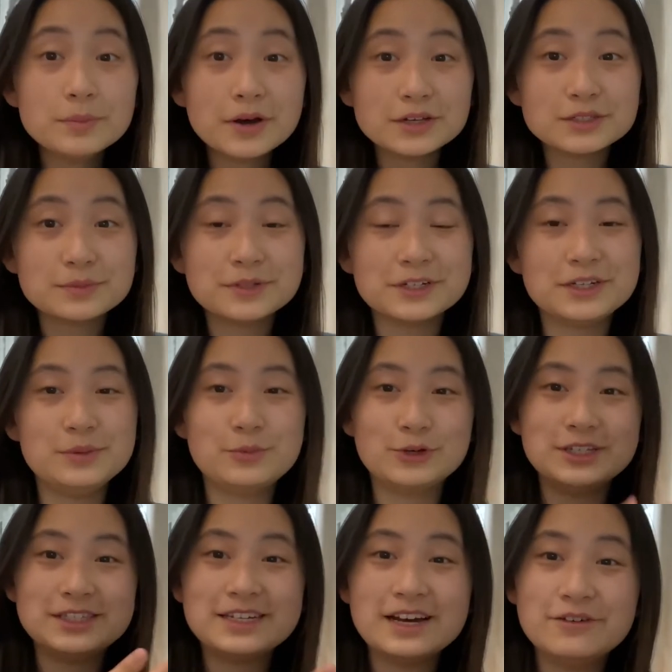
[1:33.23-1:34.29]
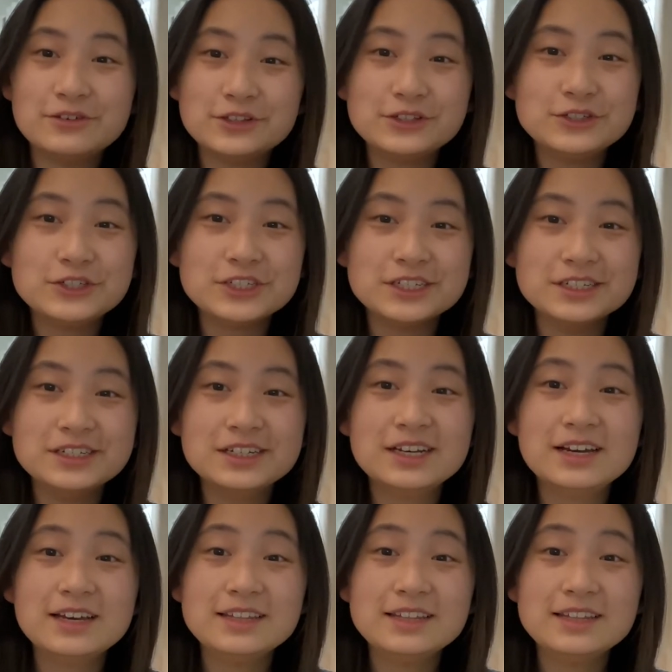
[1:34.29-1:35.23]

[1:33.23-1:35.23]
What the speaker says: possibility points to evolution.